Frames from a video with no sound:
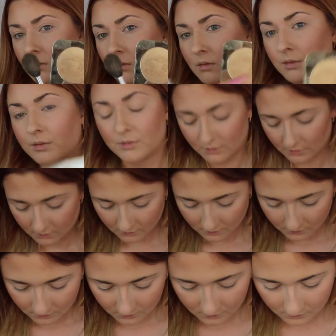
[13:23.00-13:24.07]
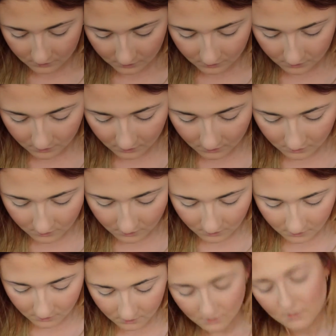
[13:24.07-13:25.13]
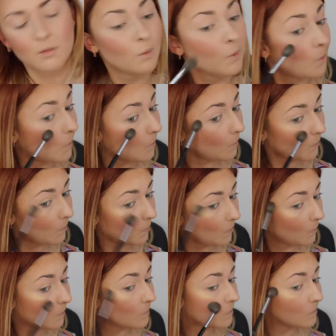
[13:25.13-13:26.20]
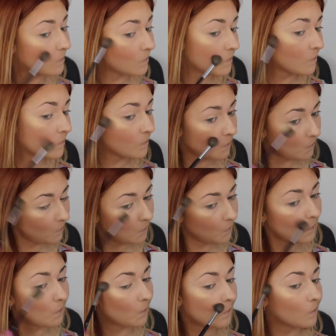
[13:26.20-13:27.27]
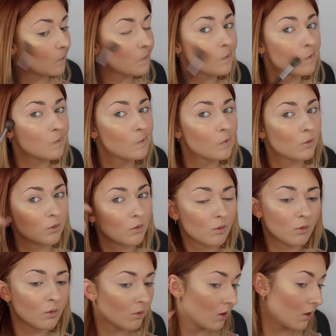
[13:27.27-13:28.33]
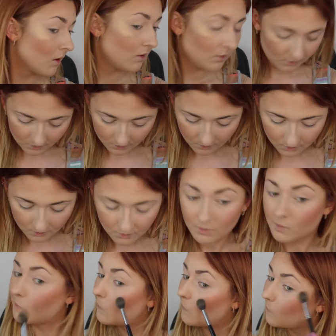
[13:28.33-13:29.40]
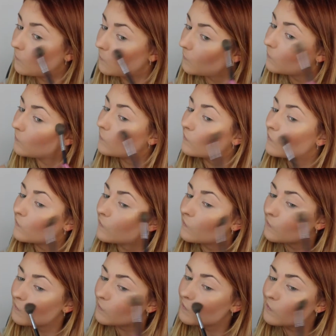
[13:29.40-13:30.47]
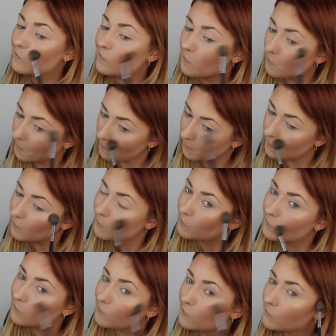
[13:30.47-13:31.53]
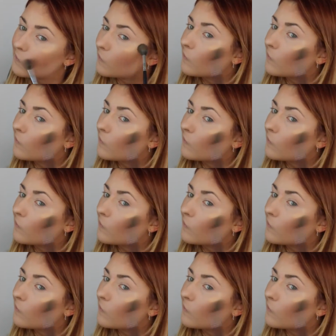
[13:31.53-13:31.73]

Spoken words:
And then I'm just mixing Prosecco Pop and Champagne Pop. So Prosecco, as you can see, is very yellow gold, so I was like,